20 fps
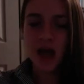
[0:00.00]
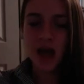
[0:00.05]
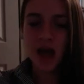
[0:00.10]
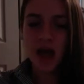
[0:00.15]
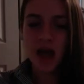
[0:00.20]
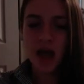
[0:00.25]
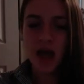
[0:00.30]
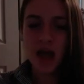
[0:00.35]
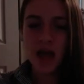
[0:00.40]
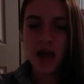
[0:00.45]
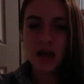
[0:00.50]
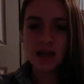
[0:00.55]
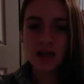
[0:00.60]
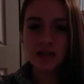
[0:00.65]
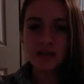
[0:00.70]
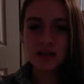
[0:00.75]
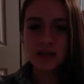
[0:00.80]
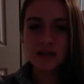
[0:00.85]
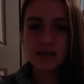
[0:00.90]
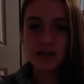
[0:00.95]
and
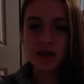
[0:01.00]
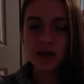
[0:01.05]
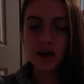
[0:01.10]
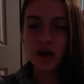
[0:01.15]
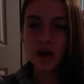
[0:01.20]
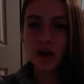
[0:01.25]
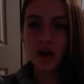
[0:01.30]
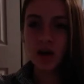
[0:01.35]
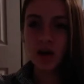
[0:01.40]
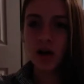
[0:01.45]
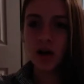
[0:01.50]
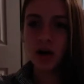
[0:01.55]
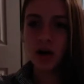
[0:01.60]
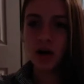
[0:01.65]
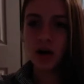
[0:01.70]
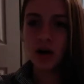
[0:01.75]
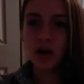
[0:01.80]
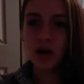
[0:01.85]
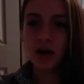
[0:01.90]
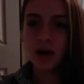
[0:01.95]
there
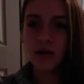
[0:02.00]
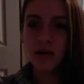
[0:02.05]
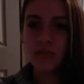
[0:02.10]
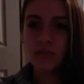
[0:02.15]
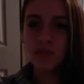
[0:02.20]
are